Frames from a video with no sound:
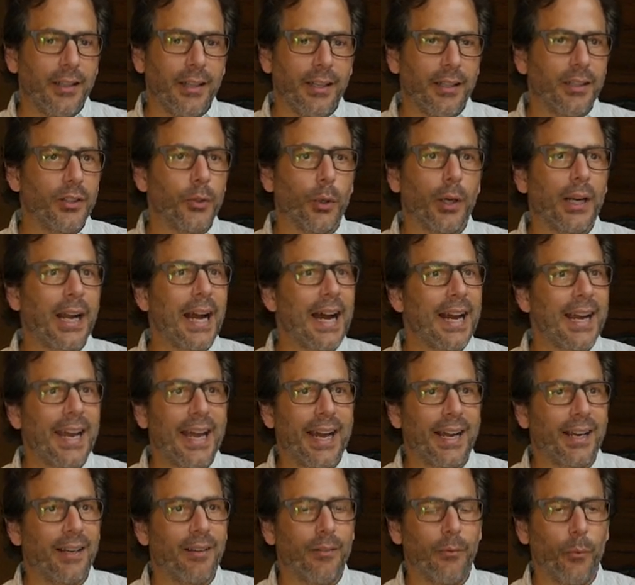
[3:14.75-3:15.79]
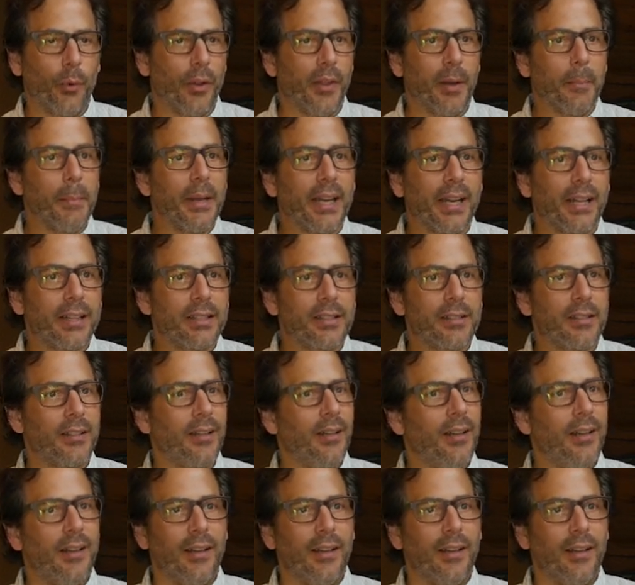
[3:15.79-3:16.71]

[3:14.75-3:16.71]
get into a kayak within minutes